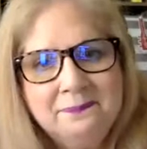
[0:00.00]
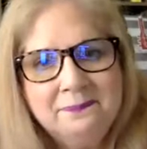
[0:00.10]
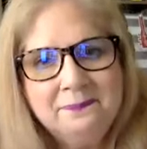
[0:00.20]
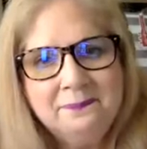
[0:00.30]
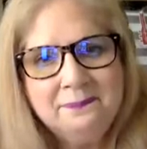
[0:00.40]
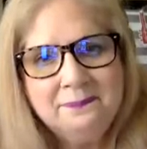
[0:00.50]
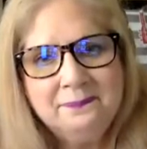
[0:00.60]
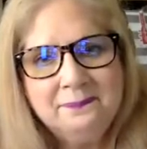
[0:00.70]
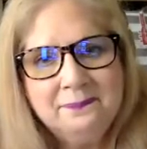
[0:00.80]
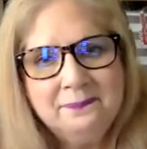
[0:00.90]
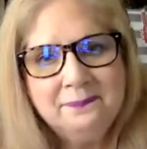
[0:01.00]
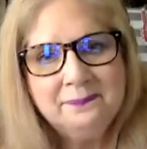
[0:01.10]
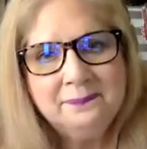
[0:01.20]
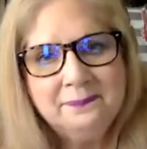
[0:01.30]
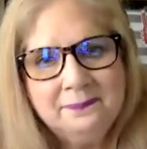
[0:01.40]

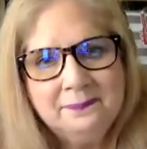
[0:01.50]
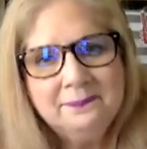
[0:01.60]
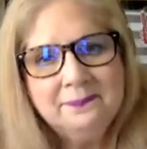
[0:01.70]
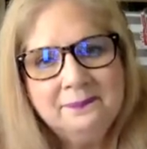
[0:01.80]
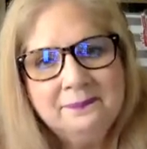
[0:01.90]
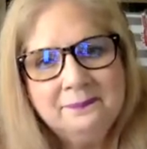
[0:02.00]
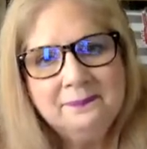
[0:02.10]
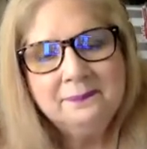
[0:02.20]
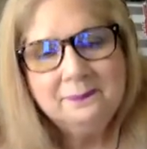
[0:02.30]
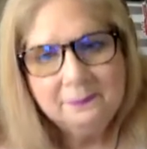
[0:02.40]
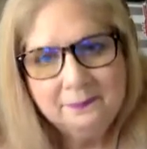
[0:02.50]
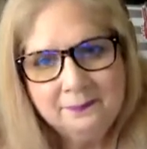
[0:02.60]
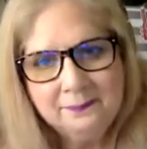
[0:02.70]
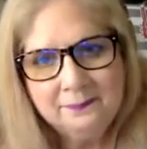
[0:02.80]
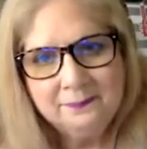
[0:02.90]

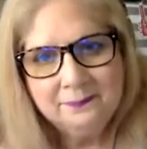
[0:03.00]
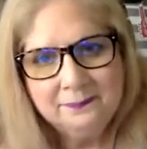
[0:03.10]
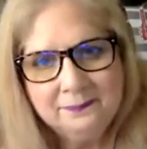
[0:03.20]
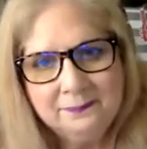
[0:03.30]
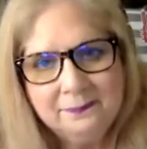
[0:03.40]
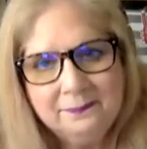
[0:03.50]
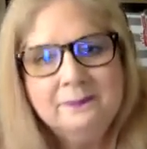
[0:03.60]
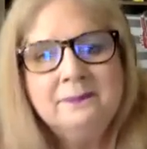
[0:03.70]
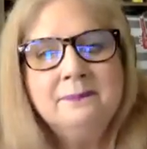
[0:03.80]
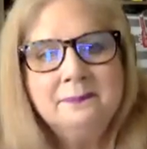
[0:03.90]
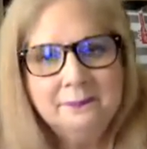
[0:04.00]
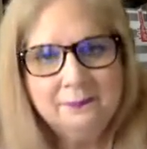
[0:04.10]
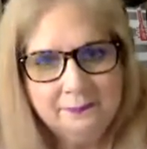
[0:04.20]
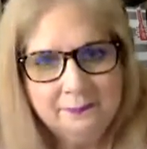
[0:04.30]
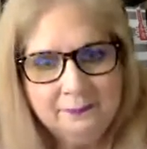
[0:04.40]

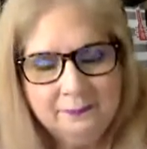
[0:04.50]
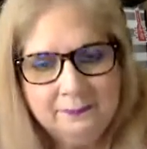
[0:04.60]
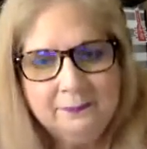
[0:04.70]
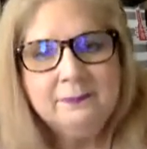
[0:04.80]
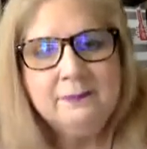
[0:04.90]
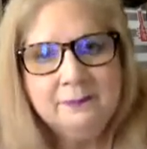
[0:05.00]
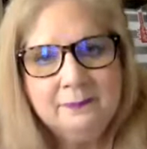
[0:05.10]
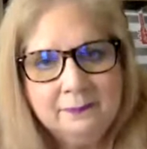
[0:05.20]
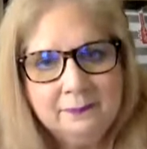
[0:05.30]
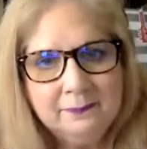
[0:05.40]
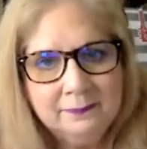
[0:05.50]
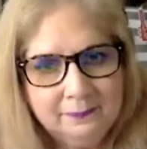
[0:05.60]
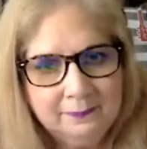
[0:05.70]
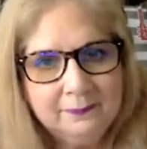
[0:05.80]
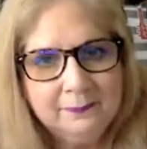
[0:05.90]

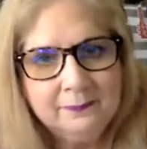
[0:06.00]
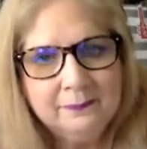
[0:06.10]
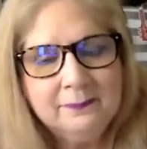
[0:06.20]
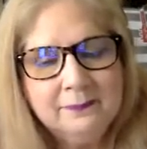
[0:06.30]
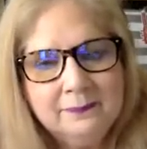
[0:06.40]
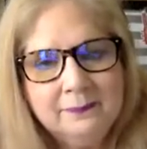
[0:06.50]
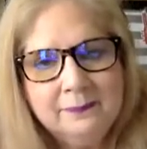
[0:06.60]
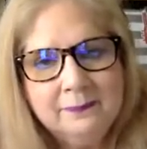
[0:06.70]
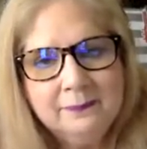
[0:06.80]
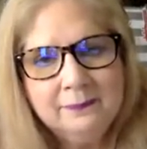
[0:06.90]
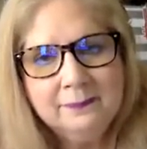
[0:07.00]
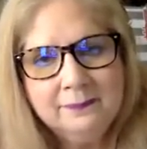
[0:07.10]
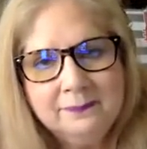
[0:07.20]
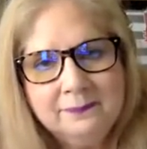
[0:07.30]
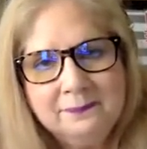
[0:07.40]

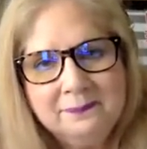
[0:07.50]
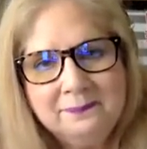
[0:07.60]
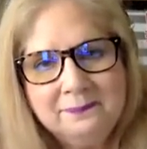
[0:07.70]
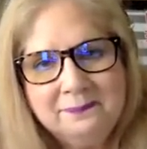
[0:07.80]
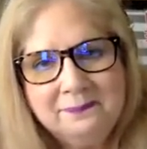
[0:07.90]
[no speech]